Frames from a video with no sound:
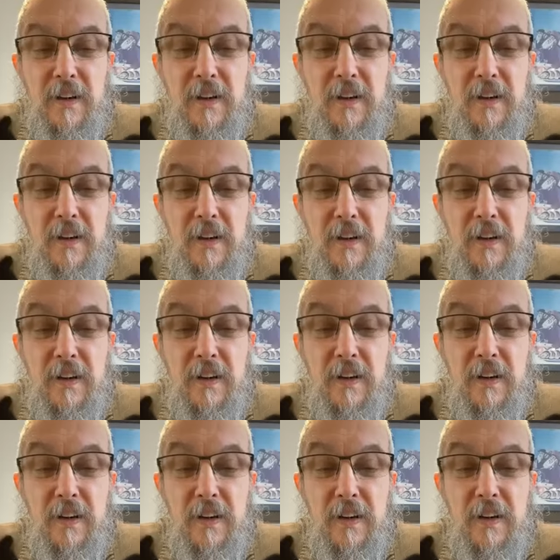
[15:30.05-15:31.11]

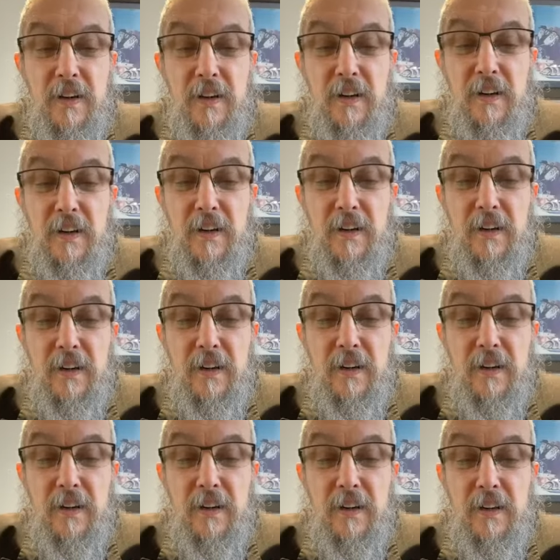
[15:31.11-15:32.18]

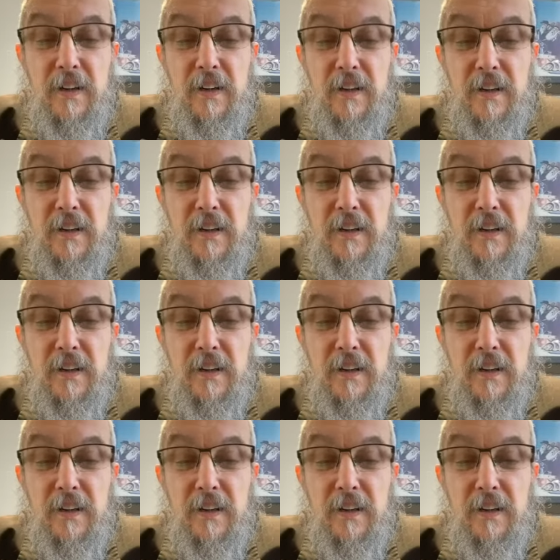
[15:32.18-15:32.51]
(silence)